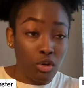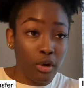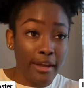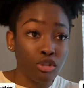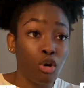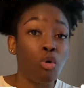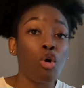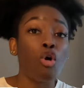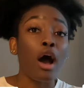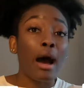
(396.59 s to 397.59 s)
Okay, so
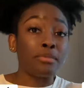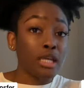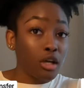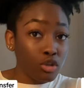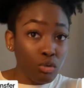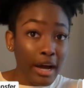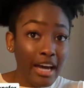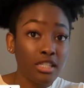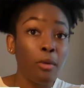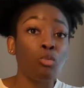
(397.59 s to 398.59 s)
I'm telling you guys,